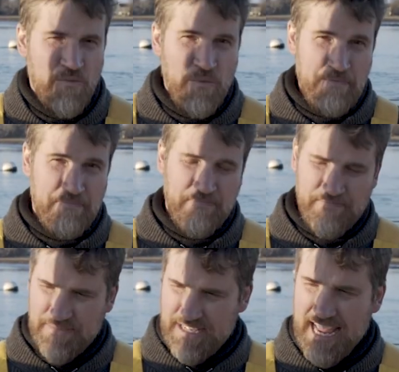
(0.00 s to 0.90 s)
We
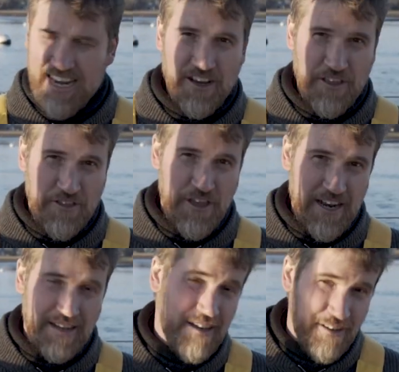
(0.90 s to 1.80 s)
take our
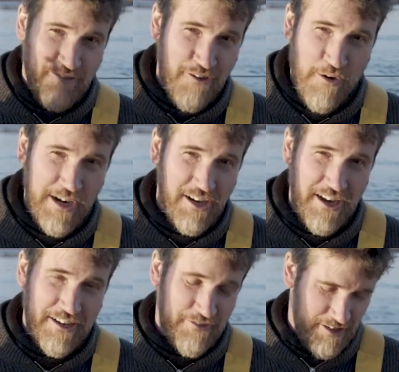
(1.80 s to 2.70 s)
thin throwing
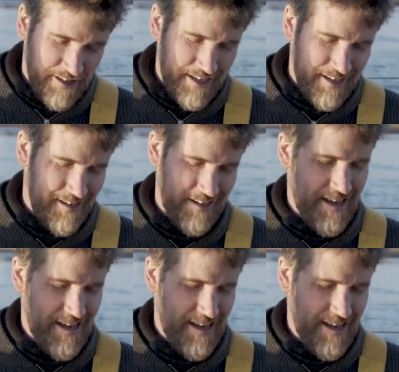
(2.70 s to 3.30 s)
line, if you like,